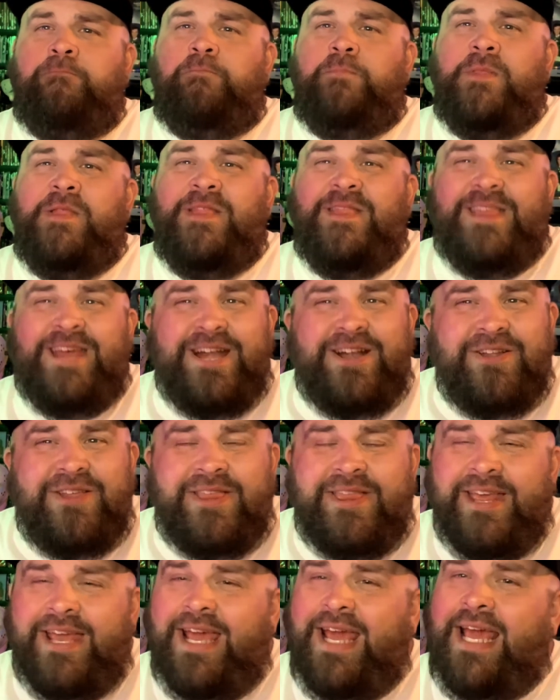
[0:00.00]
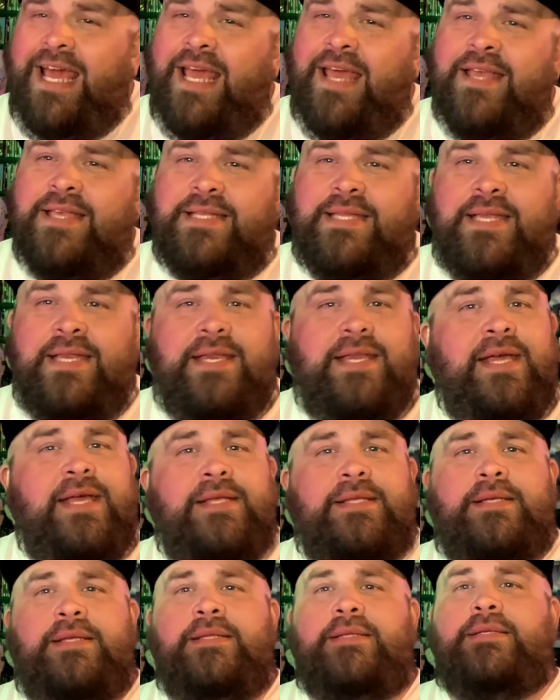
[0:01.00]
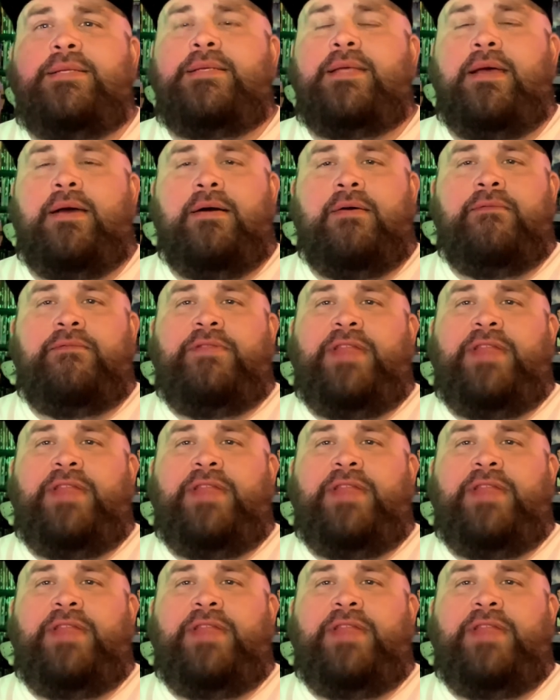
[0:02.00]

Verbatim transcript: their thing is the disc itself.